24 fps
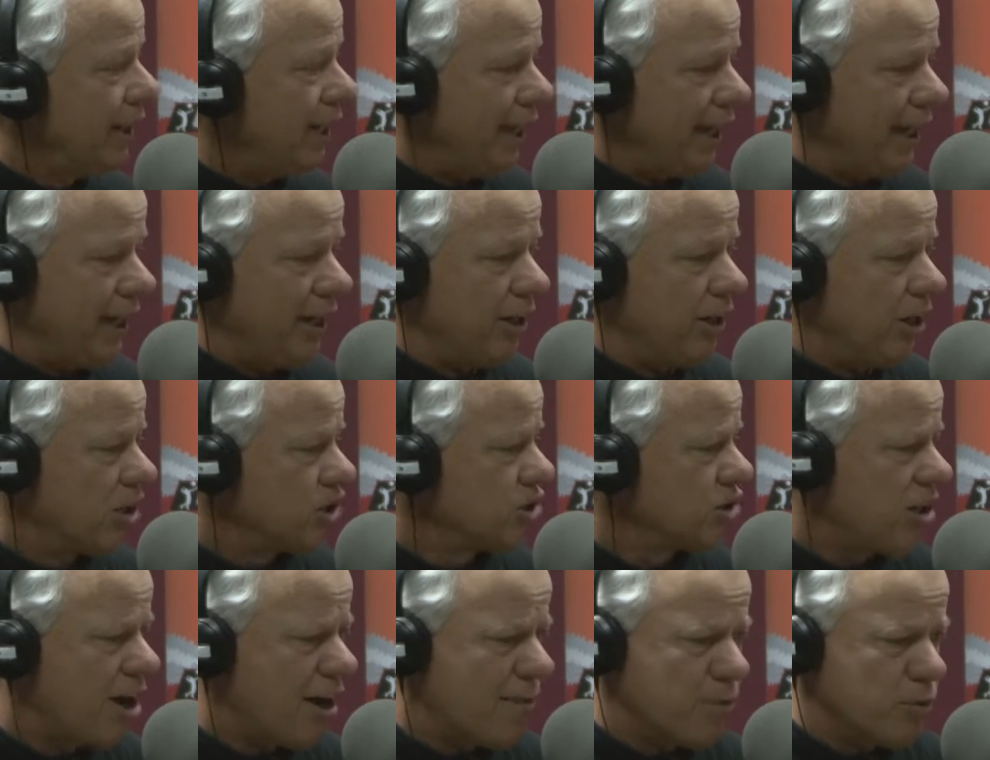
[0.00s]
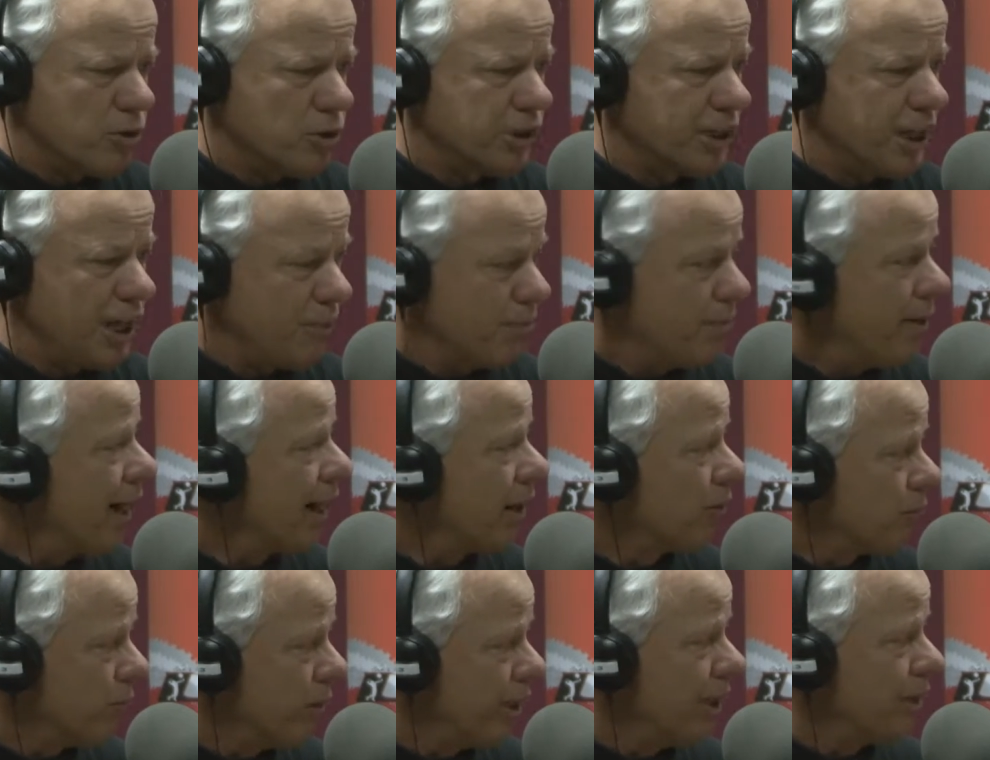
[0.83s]
And our sophomores came
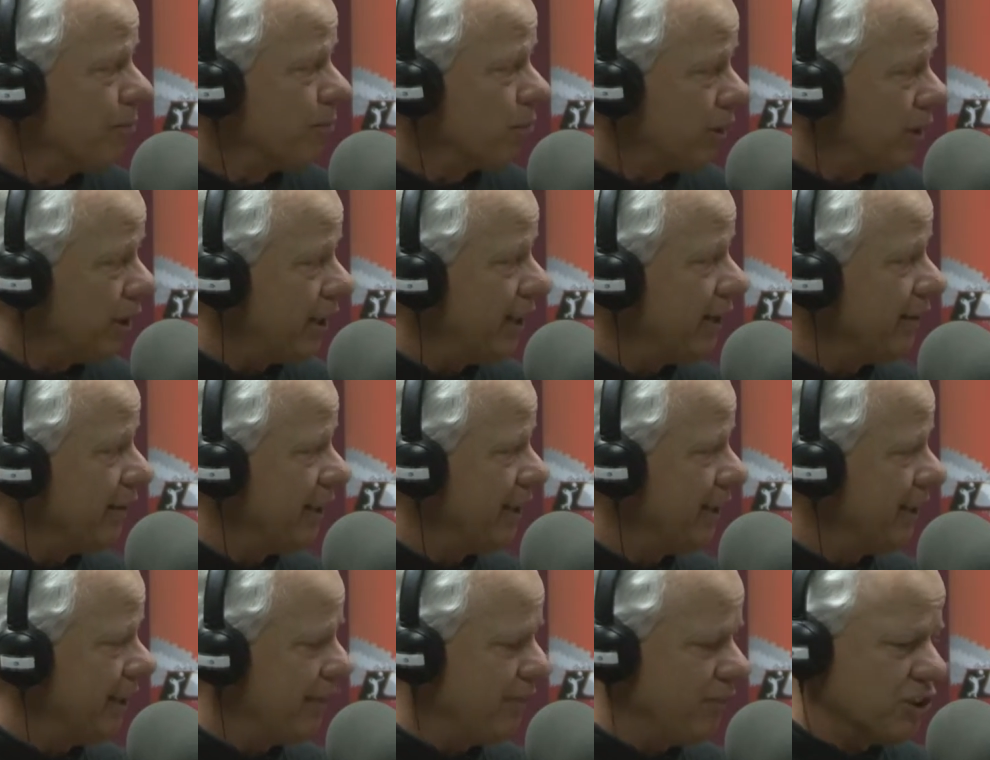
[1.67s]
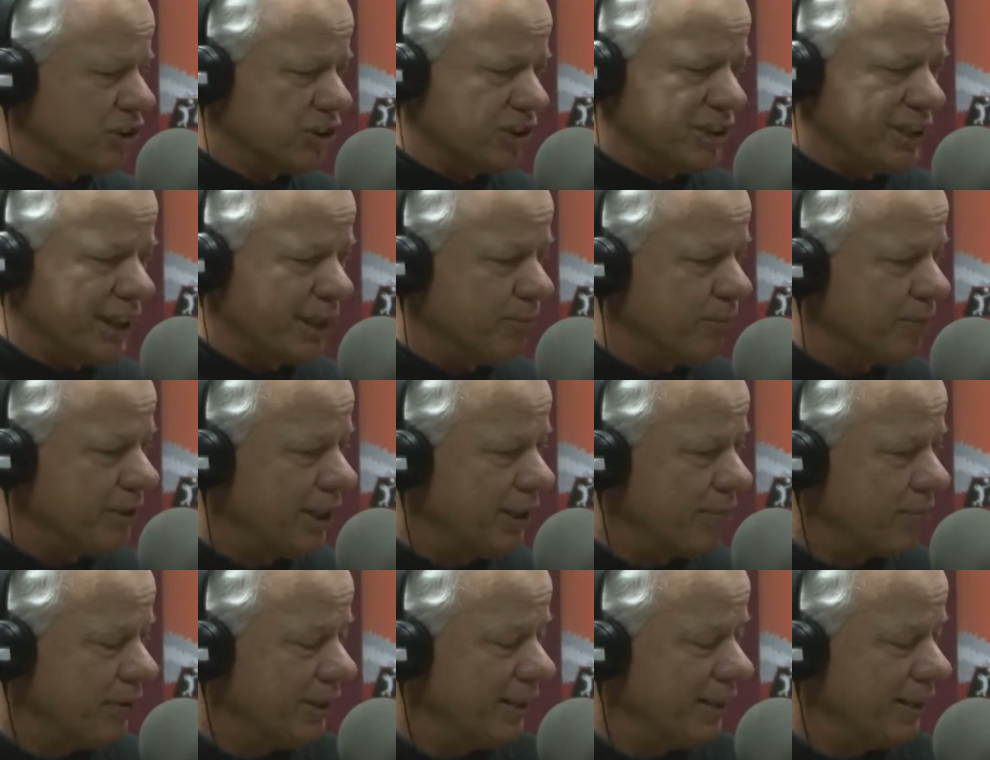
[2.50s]
back ready to play, and they've just stepped up.